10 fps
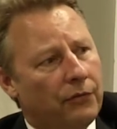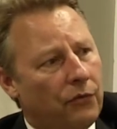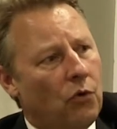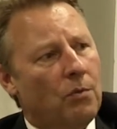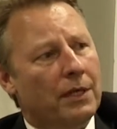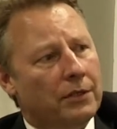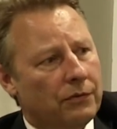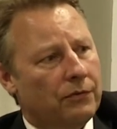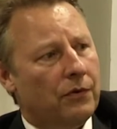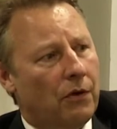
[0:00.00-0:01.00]
format
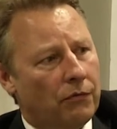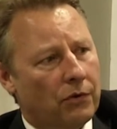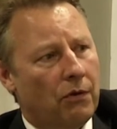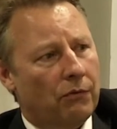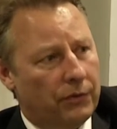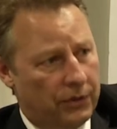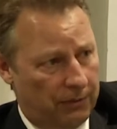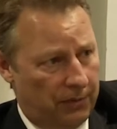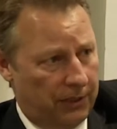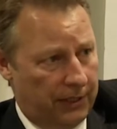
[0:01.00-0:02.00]
of
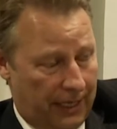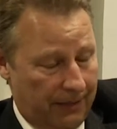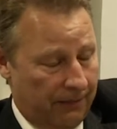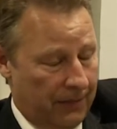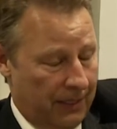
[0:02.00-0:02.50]
conferences per se.